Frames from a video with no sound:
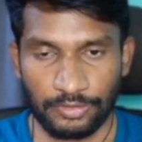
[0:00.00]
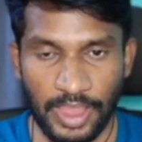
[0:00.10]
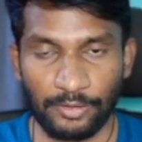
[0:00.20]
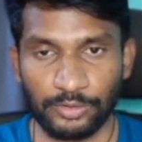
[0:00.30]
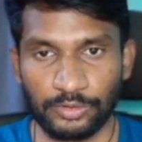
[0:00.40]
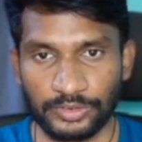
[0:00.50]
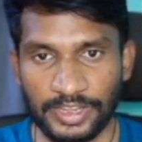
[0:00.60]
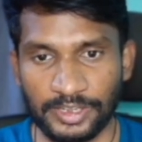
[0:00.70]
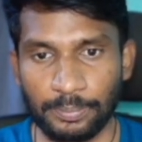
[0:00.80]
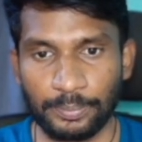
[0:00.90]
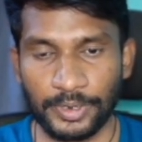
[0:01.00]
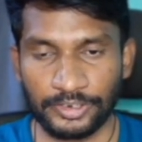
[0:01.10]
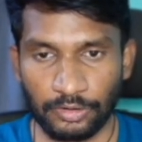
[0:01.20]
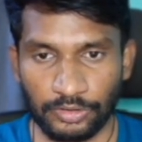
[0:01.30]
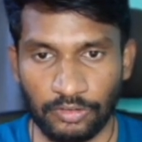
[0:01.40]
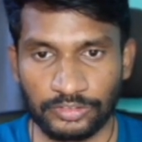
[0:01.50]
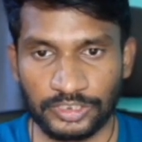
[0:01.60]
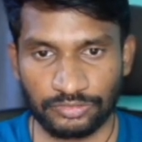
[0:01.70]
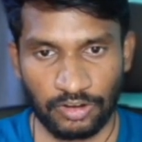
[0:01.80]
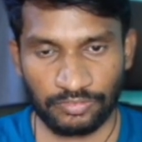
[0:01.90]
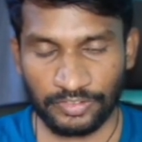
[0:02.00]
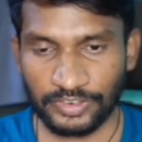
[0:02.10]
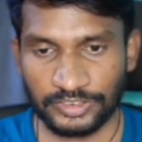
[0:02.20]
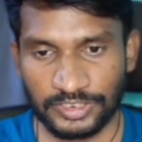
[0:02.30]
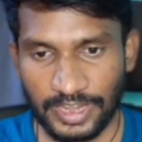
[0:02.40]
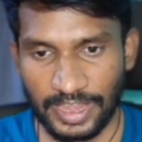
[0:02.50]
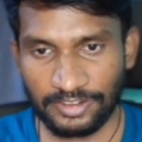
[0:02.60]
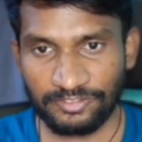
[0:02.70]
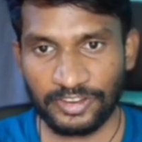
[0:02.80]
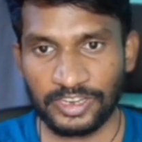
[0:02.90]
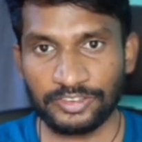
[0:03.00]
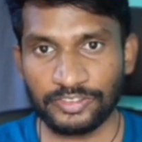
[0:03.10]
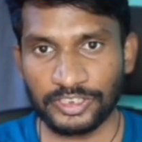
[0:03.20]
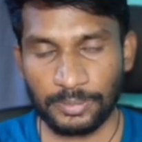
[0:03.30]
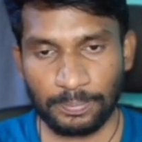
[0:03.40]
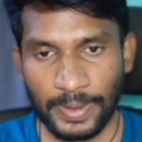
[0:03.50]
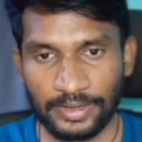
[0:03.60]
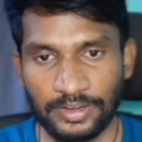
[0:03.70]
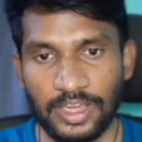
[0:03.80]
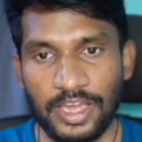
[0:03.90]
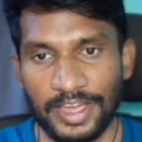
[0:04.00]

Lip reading: You have to take a printout of this Form 15G and fill it with a pen.